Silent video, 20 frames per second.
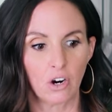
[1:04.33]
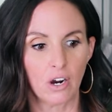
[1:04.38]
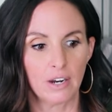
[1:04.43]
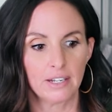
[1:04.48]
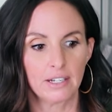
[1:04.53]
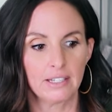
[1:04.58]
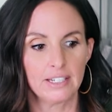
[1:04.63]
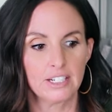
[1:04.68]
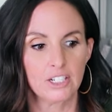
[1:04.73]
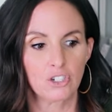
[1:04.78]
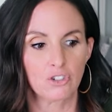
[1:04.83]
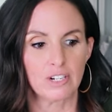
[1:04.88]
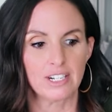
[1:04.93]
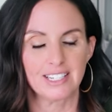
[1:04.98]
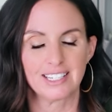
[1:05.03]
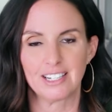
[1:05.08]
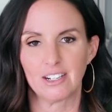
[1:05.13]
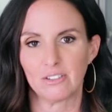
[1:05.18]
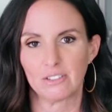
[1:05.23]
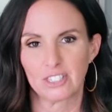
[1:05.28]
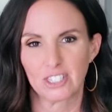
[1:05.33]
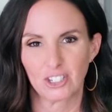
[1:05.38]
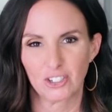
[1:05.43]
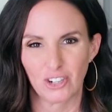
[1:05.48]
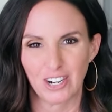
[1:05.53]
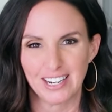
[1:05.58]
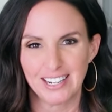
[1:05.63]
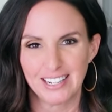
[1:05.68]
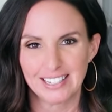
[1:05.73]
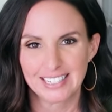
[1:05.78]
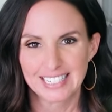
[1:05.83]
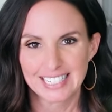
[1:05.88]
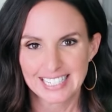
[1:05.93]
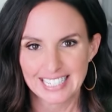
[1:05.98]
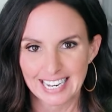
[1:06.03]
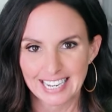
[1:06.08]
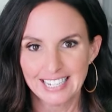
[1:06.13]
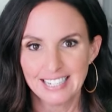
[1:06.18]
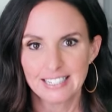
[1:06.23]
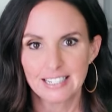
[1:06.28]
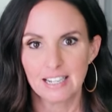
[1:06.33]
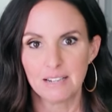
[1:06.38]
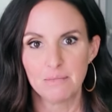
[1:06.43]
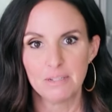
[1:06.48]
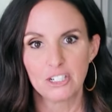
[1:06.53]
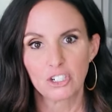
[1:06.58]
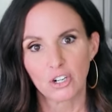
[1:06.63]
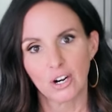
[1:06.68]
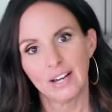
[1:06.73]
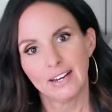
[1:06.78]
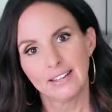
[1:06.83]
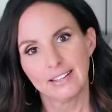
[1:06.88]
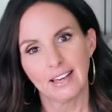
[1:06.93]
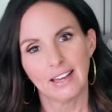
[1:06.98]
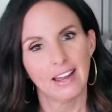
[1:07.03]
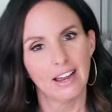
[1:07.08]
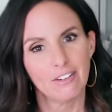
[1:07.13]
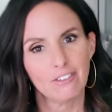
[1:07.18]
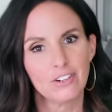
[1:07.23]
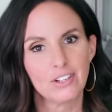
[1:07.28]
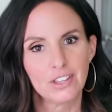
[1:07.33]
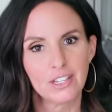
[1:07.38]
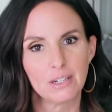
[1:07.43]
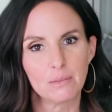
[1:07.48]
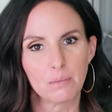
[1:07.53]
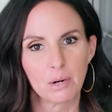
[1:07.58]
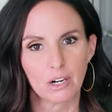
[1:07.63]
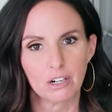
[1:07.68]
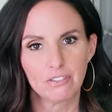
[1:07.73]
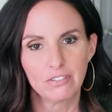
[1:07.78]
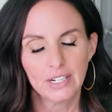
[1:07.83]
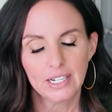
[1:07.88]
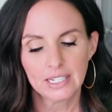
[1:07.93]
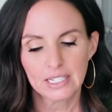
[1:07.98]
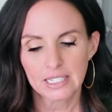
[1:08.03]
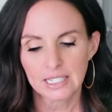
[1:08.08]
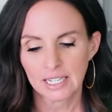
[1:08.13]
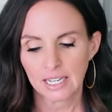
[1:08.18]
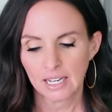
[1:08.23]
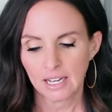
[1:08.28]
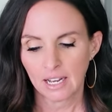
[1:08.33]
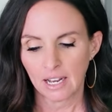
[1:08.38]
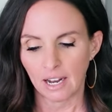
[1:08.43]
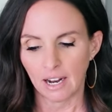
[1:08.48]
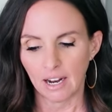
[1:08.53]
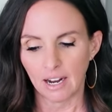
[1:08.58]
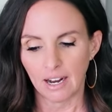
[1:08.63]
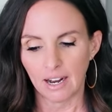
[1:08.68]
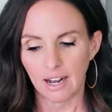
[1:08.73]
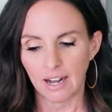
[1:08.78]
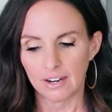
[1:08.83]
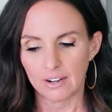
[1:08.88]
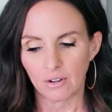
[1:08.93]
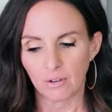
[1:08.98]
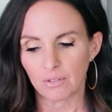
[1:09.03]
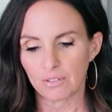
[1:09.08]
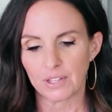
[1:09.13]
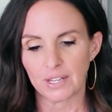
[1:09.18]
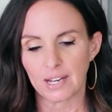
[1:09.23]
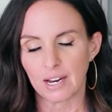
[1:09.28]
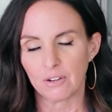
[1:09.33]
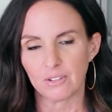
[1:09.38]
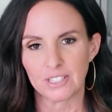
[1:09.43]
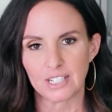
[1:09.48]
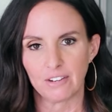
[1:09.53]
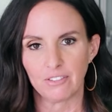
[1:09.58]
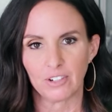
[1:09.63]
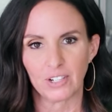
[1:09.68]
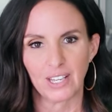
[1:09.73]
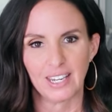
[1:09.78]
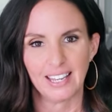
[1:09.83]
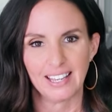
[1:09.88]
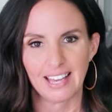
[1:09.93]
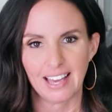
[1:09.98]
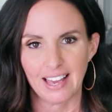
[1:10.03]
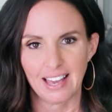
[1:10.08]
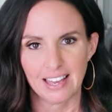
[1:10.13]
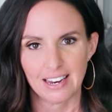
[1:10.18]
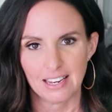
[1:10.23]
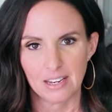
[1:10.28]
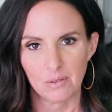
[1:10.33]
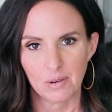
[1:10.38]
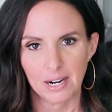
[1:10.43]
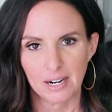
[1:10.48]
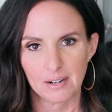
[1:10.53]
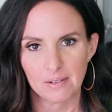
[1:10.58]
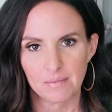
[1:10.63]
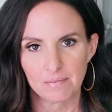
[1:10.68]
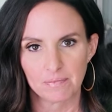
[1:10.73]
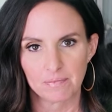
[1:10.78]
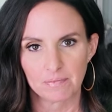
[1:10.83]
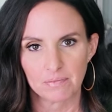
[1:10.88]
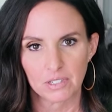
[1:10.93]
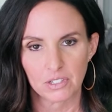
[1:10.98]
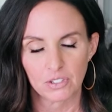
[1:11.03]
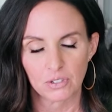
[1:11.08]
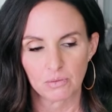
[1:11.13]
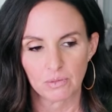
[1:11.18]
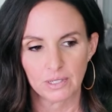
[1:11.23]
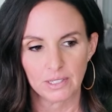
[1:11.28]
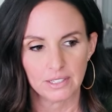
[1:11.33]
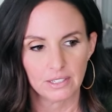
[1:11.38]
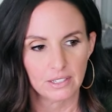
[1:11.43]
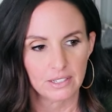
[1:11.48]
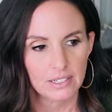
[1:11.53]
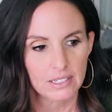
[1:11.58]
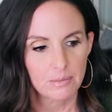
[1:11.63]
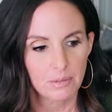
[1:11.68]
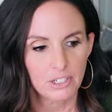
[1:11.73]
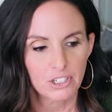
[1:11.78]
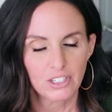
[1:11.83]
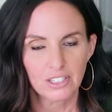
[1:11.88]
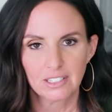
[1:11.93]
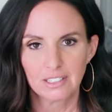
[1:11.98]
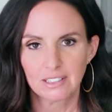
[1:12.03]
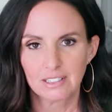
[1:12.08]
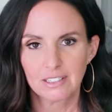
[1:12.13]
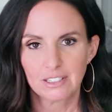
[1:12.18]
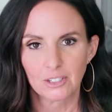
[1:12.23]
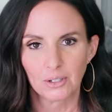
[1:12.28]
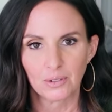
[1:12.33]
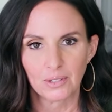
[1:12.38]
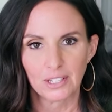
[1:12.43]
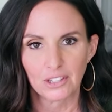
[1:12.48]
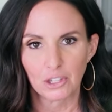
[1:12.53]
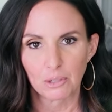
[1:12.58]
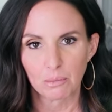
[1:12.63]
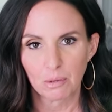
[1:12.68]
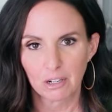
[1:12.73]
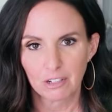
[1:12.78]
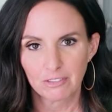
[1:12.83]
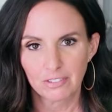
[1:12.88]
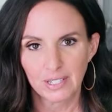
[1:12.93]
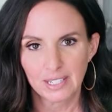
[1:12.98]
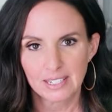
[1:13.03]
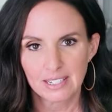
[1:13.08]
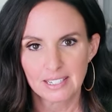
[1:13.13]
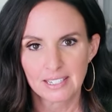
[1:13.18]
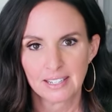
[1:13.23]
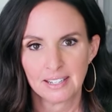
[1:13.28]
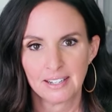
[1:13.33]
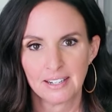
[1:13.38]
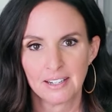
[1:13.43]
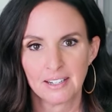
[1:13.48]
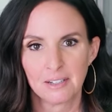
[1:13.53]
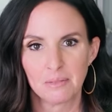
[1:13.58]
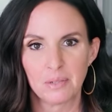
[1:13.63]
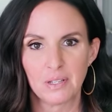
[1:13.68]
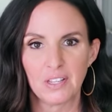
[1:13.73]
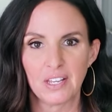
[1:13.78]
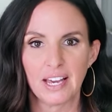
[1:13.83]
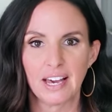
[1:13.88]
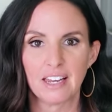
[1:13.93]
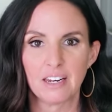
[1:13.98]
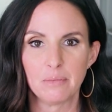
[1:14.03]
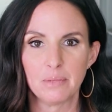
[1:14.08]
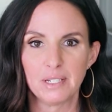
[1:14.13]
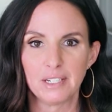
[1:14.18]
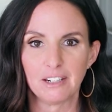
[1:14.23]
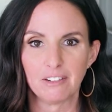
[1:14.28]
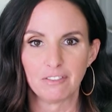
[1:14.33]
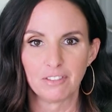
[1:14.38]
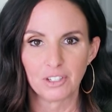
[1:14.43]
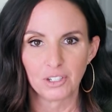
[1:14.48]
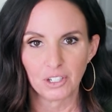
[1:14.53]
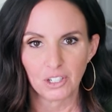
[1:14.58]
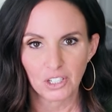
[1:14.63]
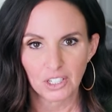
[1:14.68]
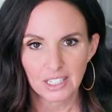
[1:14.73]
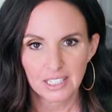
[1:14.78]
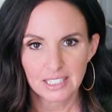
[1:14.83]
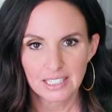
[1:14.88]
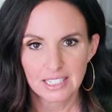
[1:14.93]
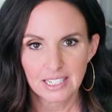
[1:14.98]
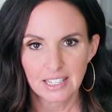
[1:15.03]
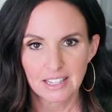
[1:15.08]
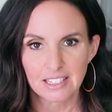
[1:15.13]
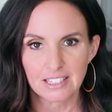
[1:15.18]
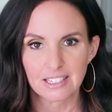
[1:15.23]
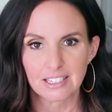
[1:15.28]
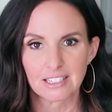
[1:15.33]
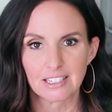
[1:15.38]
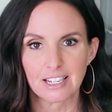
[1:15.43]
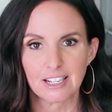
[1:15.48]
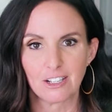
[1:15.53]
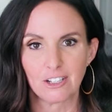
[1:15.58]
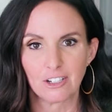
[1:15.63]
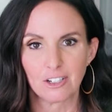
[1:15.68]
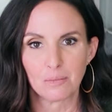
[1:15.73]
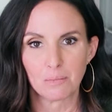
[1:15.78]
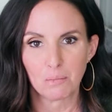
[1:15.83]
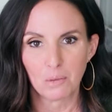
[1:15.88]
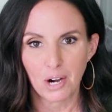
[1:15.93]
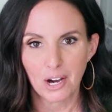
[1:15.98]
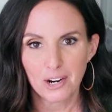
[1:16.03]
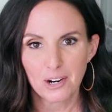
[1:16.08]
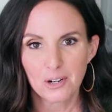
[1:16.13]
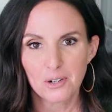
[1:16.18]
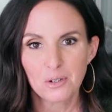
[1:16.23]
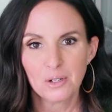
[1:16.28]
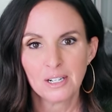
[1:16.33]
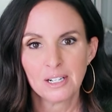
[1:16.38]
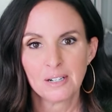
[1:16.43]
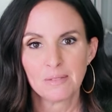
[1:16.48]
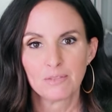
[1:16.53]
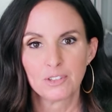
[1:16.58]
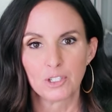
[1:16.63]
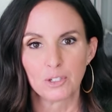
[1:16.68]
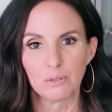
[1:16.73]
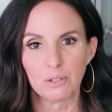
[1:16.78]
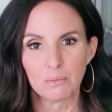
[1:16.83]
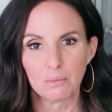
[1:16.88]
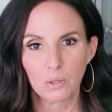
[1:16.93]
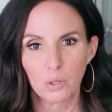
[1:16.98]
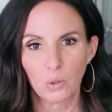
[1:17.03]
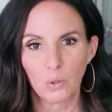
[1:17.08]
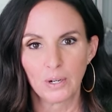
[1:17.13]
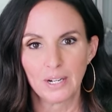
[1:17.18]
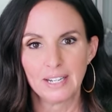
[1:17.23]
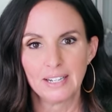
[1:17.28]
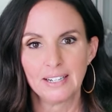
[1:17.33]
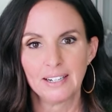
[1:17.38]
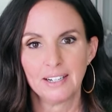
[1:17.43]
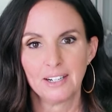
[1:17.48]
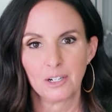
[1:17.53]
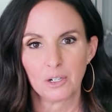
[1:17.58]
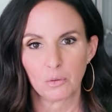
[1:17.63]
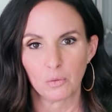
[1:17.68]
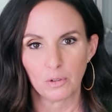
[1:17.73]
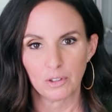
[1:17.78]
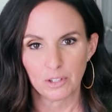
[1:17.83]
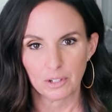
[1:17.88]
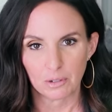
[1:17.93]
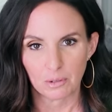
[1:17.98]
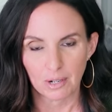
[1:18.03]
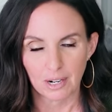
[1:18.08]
chronically stressed out state and me trying to get everything perfect, I don't think I was ever going to get anywhere. There's a really good expression, don't let the perfect be the enemy of the good. This is a good motto to employ with your